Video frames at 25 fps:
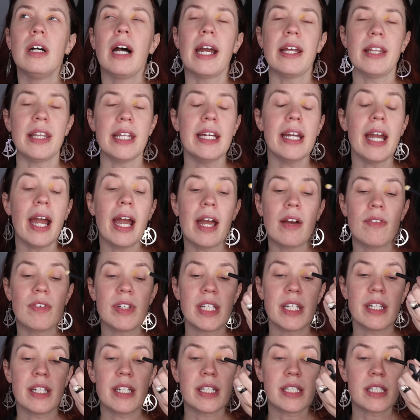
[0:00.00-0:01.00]
I think I have a
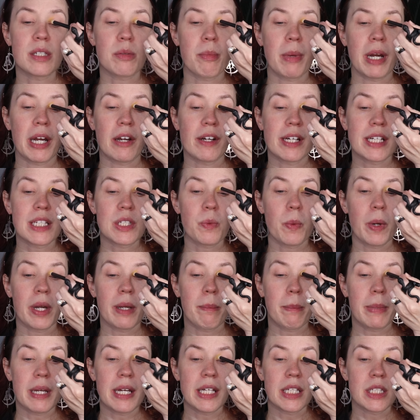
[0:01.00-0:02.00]
Danessa Myricks
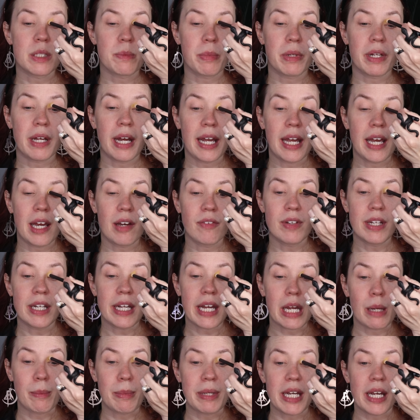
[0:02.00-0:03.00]
white base, but I have an
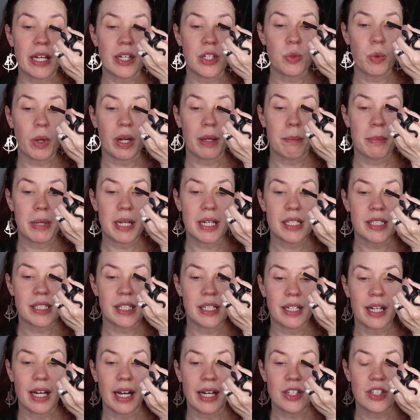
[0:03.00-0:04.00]
ABH white base,
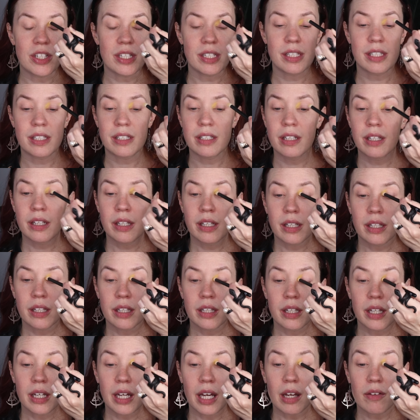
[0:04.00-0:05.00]
and I just
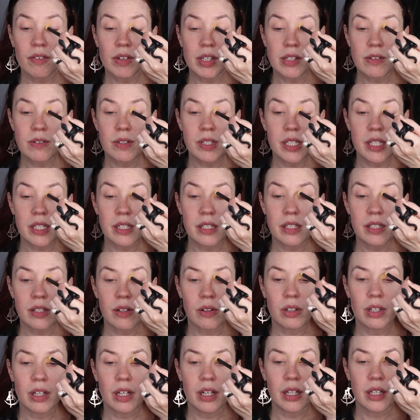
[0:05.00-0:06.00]
haven't used it in
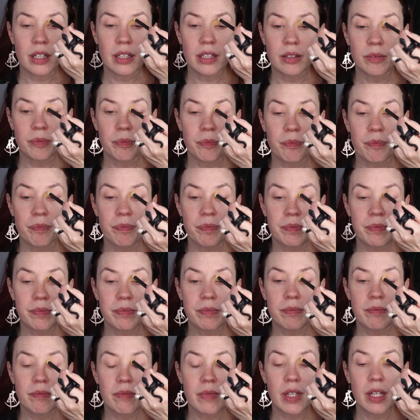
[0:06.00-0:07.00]
so long.
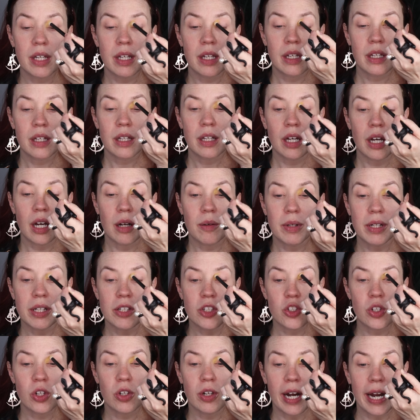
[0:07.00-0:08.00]
I'm going
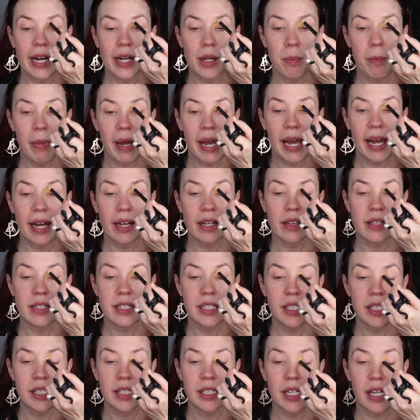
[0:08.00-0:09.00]
to try to pack
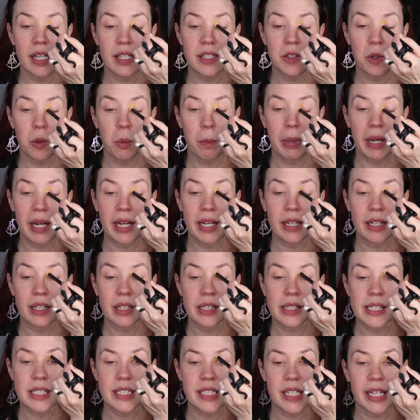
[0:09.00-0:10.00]
this as
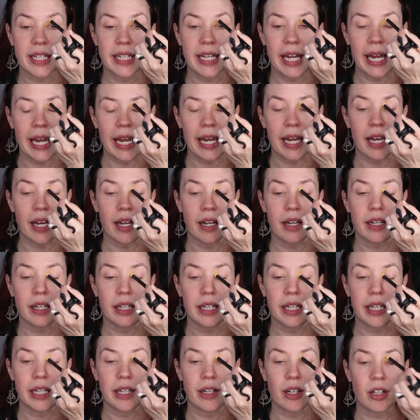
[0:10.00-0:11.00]
opaquely as I can
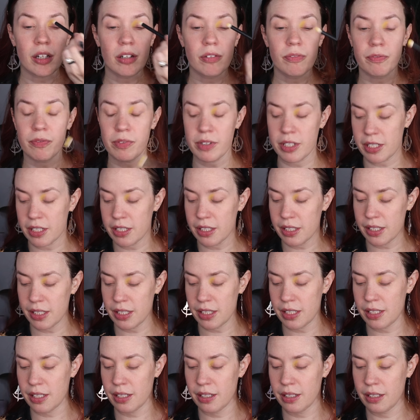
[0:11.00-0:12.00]
here
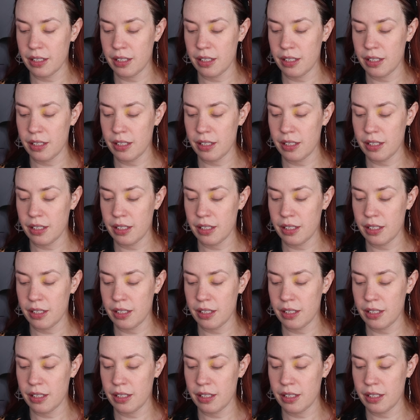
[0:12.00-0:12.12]
first,